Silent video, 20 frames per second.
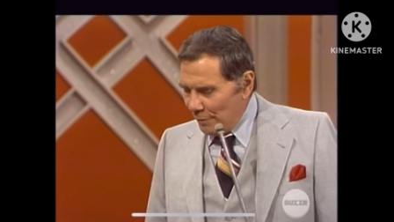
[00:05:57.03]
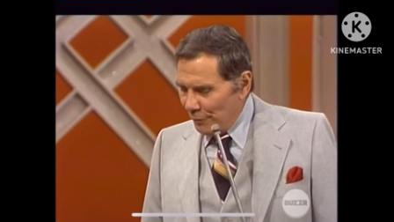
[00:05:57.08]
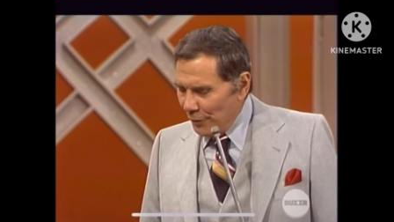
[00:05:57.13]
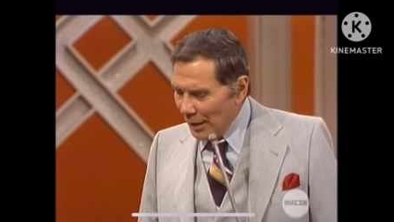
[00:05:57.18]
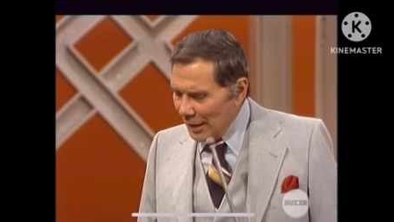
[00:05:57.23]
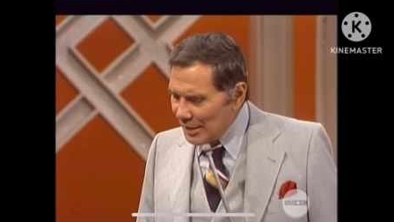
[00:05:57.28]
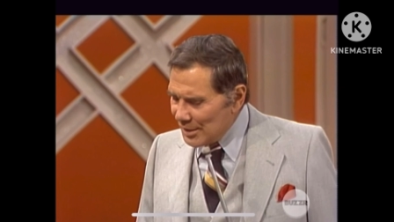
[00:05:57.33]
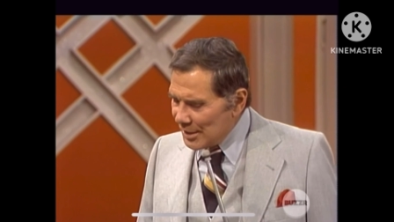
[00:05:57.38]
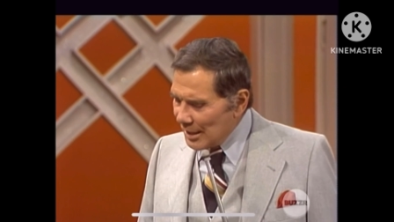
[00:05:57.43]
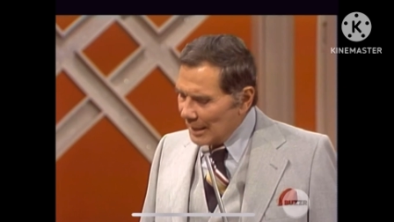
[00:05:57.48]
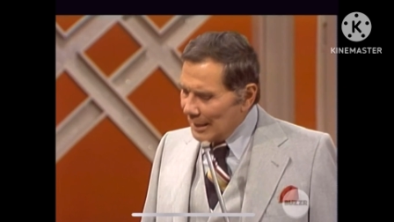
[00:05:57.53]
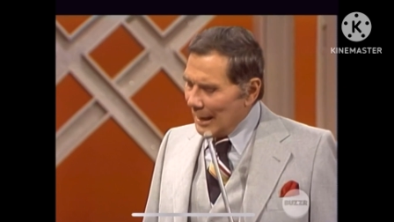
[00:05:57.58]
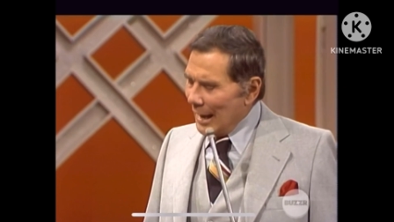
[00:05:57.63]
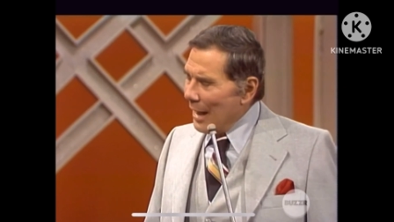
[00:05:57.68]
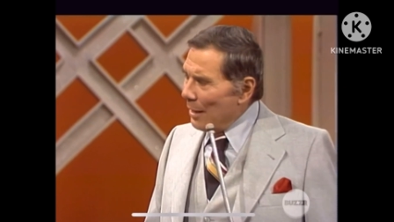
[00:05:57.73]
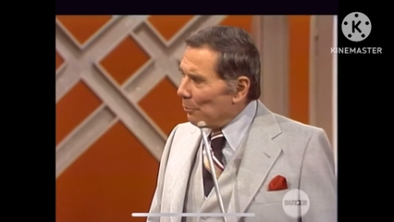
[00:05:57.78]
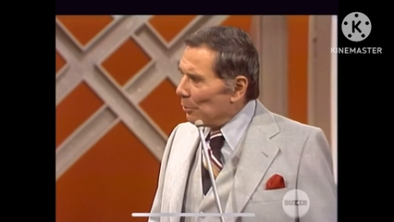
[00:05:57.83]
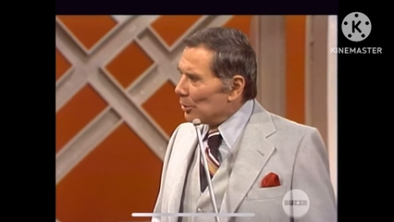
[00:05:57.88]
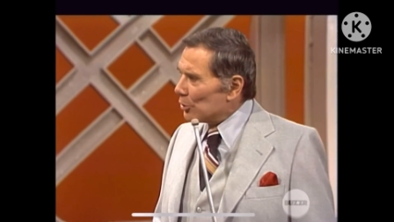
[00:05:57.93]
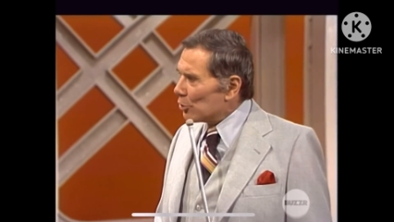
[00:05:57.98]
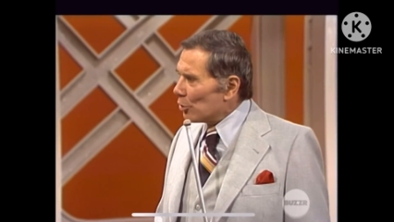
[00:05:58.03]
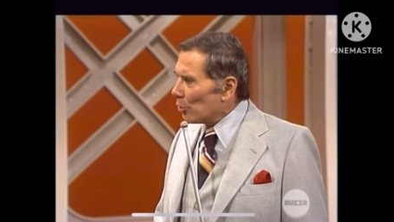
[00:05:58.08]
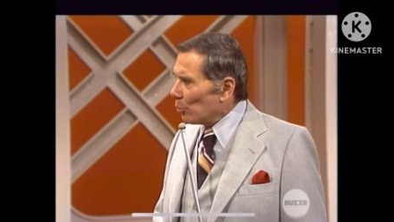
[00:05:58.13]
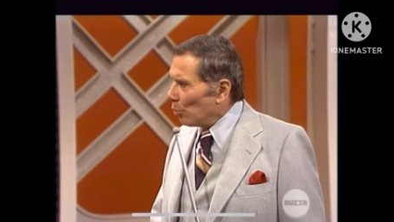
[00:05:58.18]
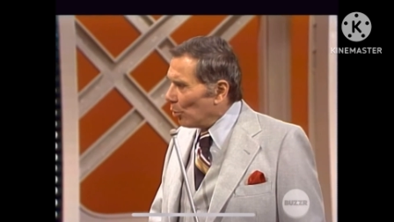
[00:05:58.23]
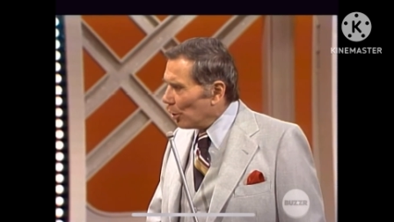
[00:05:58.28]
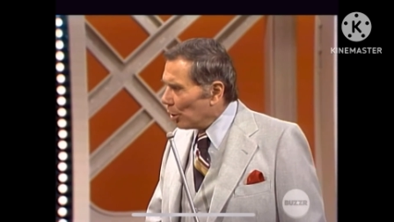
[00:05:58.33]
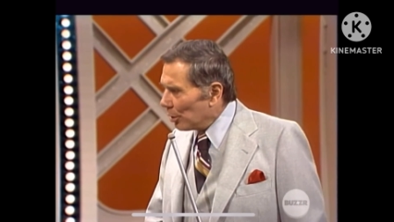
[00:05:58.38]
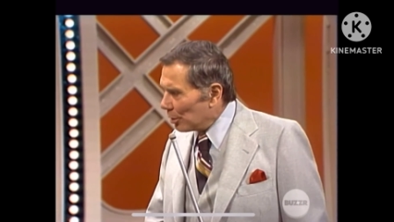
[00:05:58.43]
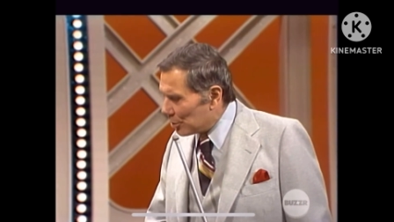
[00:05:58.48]
Freddie said, I went to the
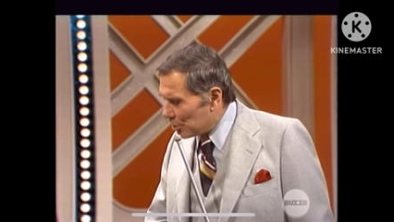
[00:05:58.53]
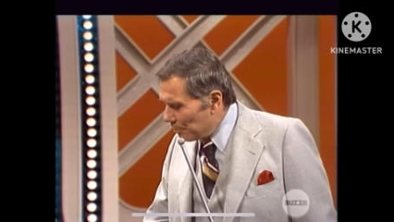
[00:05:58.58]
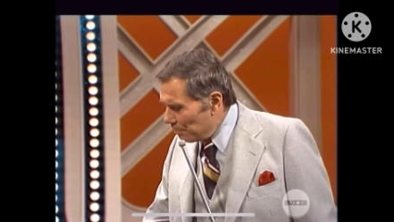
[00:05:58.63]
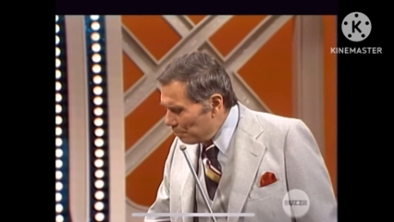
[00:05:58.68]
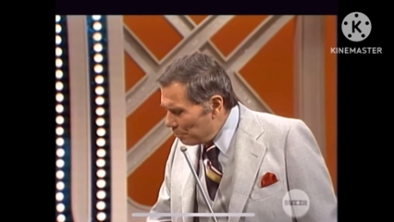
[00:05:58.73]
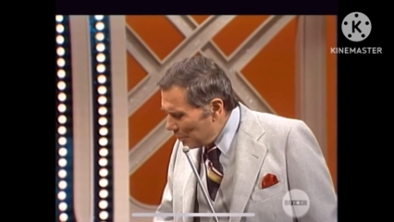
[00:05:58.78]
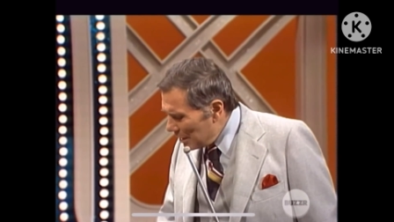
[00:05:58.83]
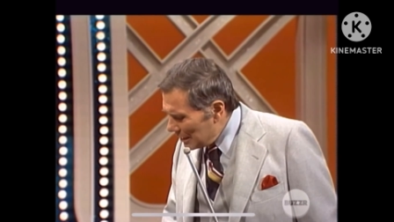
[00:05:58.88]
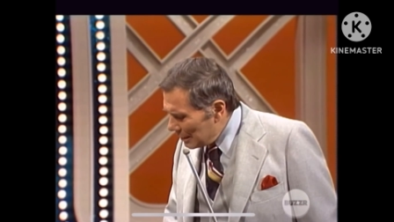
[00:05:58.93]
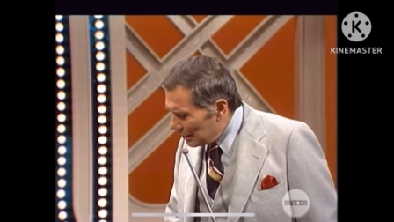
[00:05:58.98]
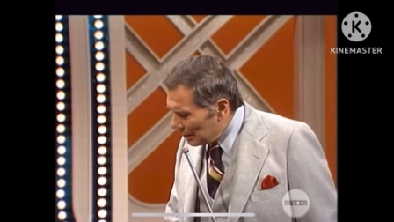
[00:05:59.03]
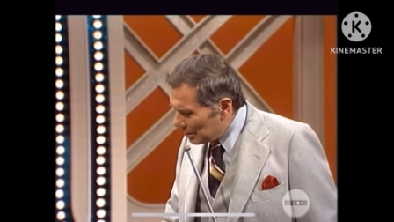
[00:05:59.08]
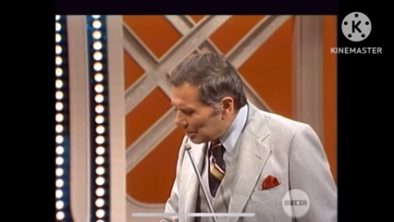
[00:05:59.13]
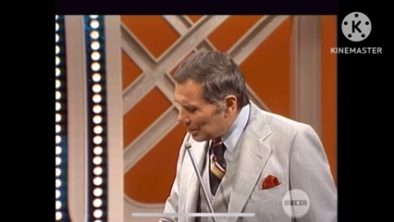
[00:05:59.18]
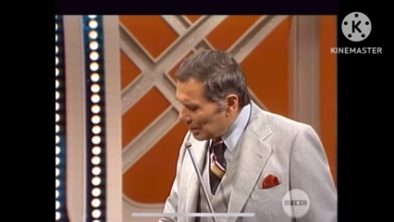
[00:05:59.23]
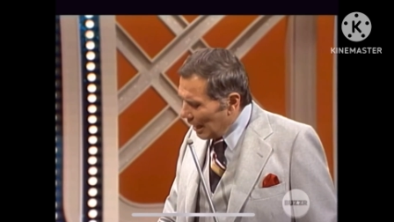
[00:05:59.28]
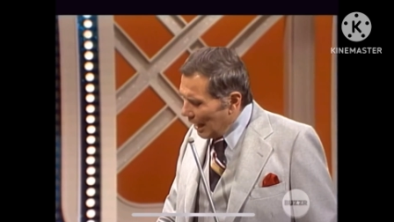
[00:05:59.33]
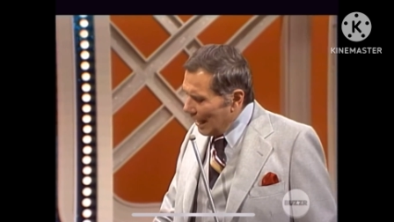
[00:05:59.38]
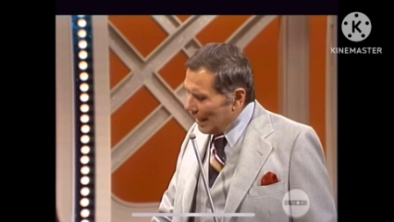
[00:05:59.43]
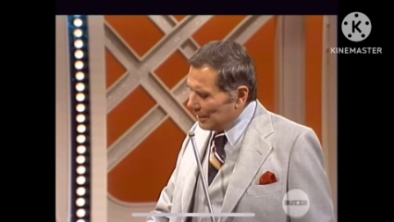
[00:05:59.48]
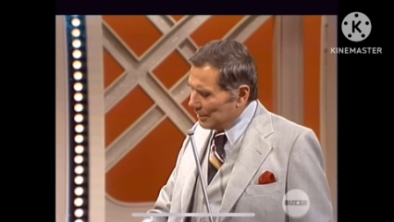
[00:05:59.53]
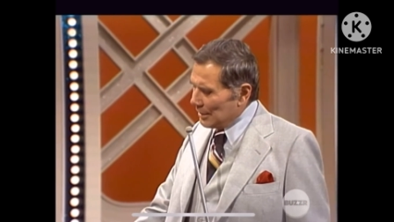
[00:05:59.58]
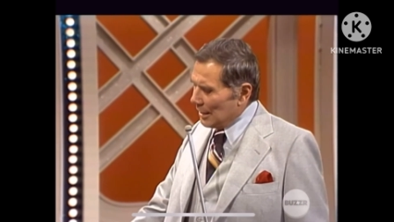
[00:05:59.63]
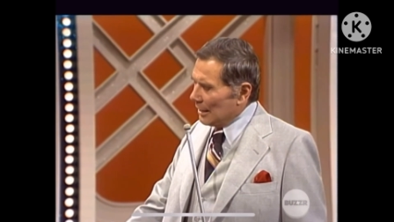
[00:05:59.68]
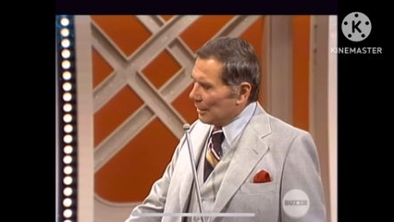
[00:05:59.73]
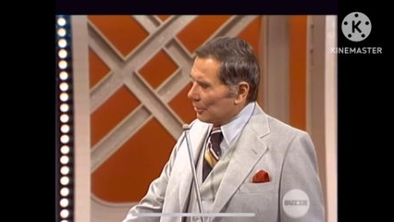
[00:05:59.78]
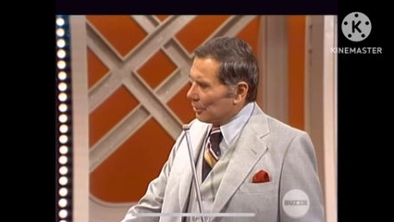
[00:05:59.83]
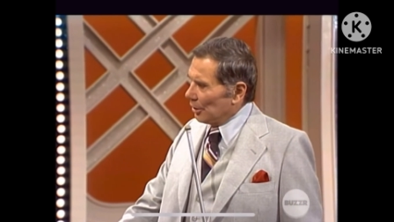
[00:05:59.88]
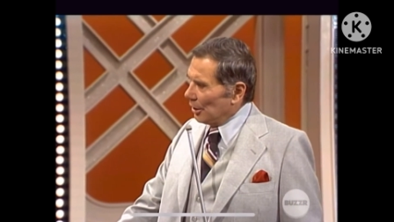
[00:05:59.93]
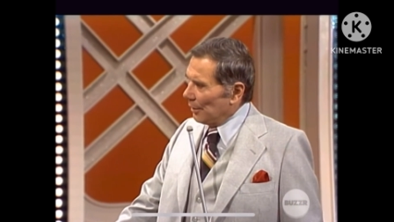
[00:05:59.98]
world's meanest eye
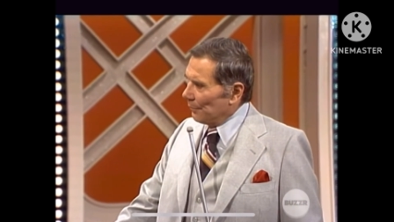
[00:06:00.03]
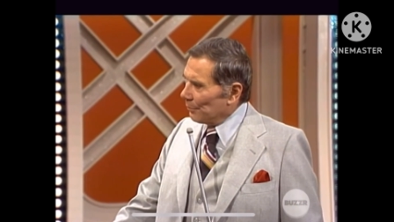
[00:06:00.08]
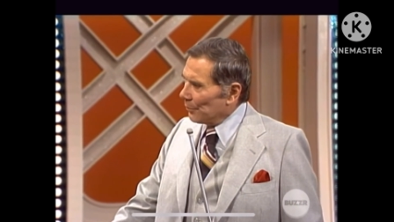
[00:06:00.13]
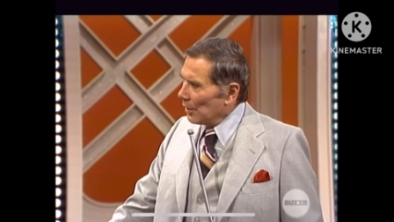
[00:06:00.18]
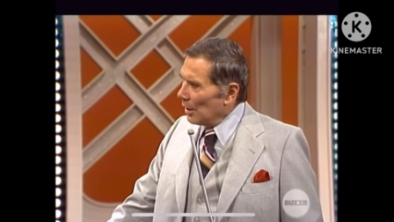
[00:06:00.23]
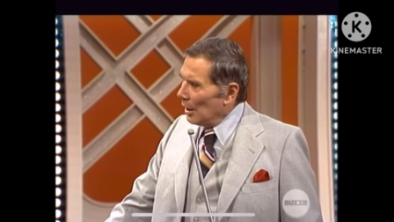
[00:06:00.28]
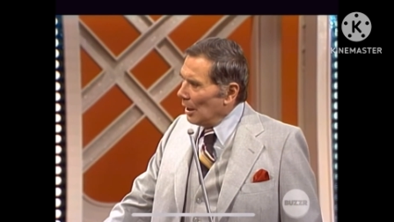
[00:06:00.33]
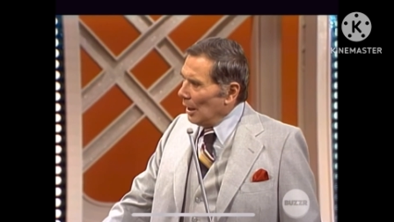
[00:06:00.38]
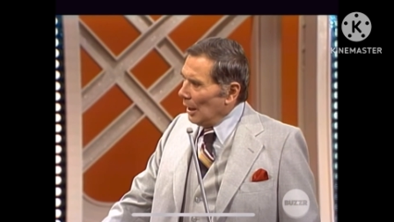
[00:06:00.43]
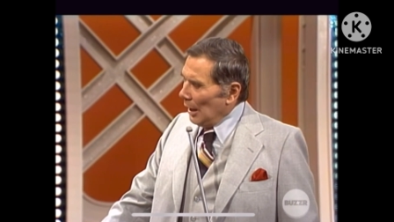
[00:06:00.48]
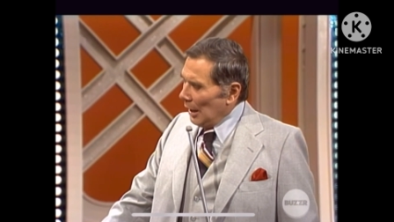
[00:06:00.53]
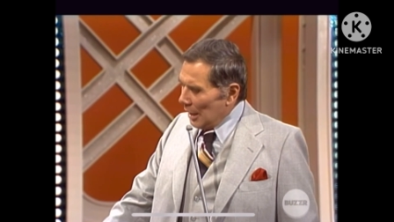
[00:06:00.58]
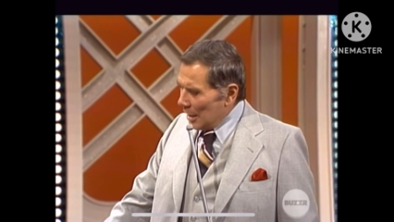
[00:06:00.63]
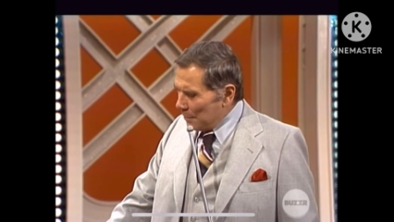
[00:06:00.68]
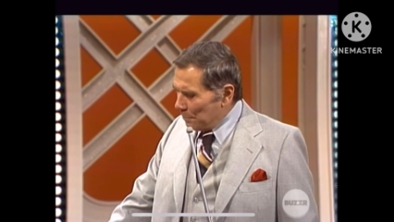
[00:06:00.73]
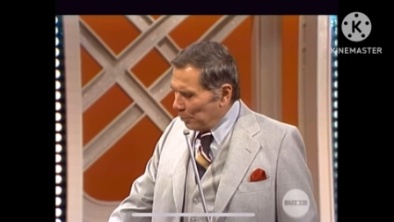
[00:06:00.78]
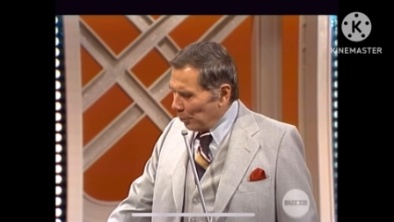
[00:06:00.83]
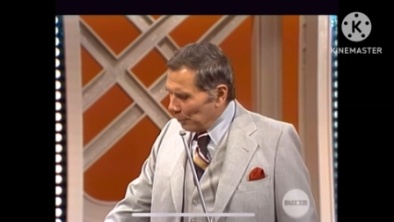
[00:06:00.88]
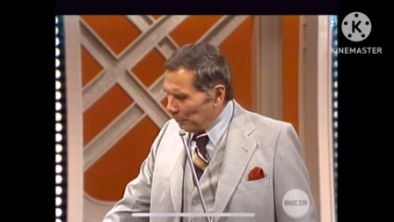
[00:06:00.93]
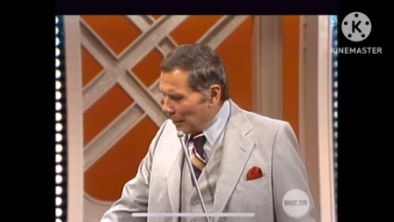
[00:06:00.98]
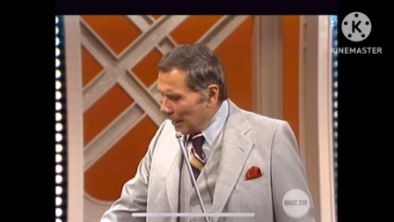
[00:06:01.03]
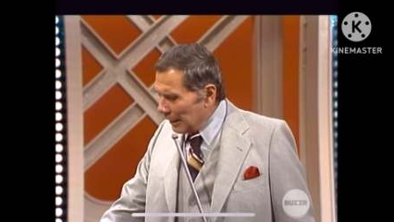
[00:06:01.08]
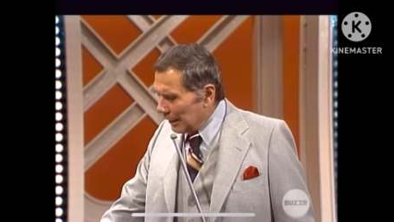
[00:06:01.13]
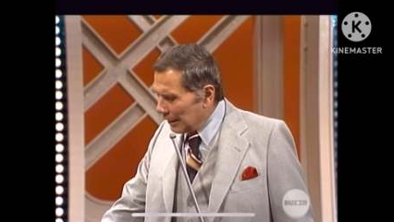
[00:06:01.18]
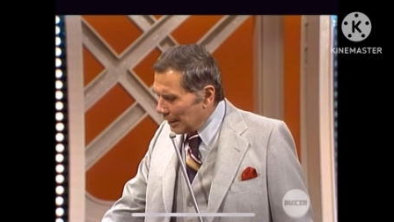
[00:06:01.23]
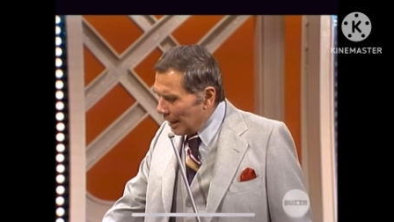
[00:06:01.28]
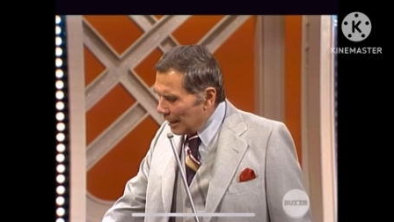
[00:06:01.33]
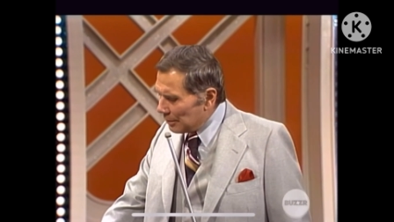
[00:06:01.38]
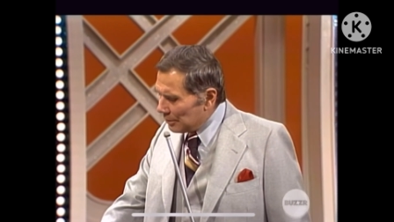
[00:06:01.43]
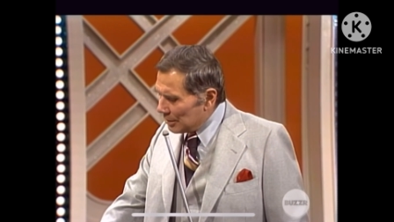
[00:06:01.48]
doctor. He put my
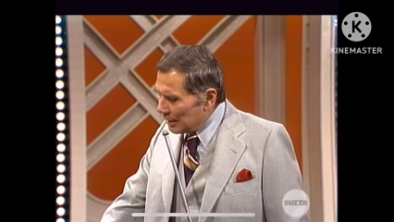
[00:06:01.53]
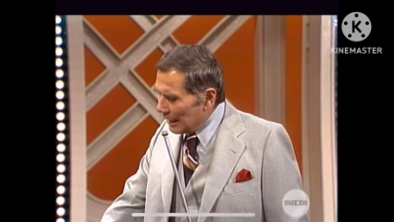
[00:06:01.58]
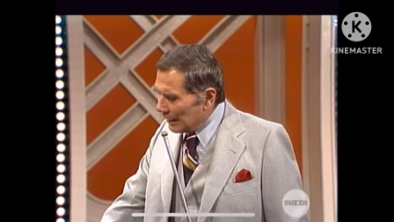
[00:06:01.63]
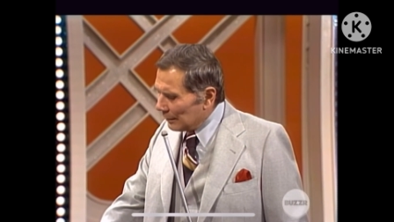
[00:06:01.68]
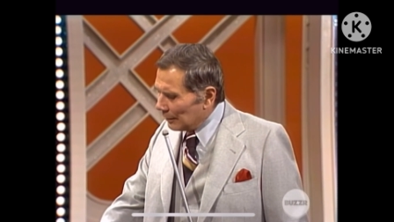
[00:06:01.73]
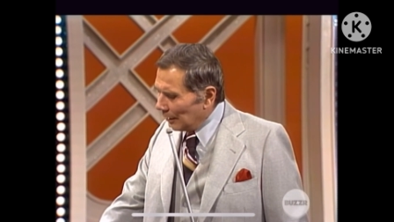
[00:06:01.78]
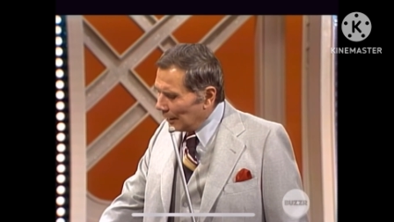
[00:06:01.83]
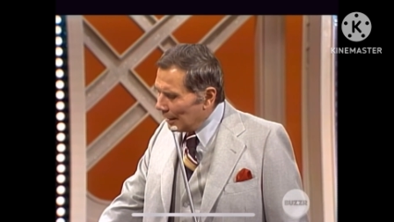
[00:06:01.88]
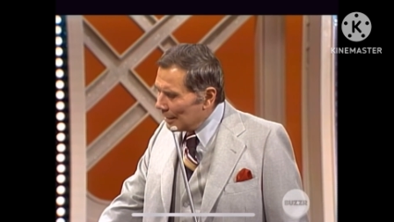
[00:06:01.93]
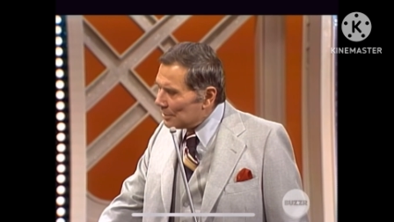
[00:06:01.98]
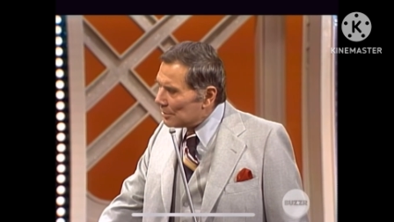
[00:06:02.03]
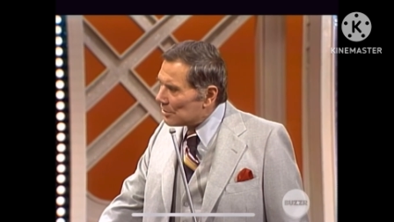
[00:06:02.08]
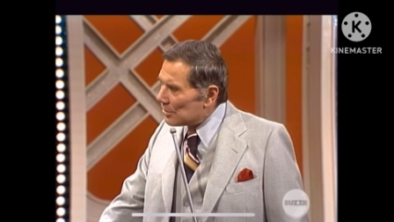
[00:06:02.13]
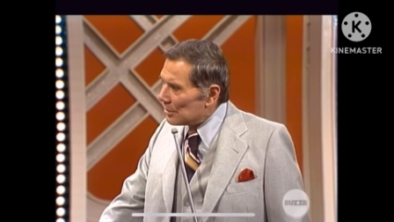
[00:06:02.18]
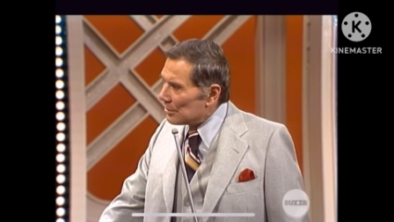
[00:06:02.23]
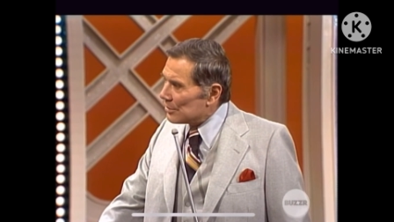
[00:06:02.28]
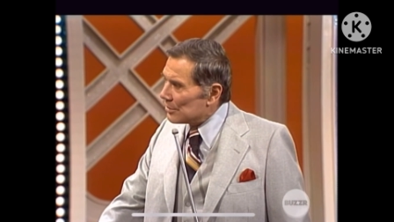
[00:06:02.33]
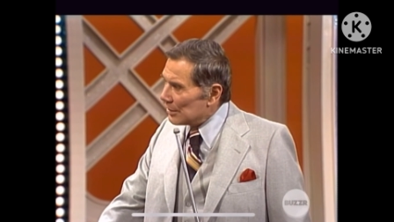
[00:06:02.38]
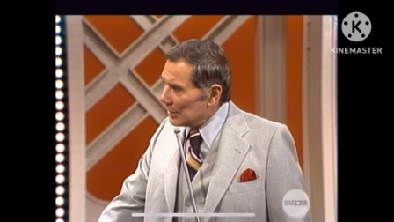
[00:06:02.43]
contact lenses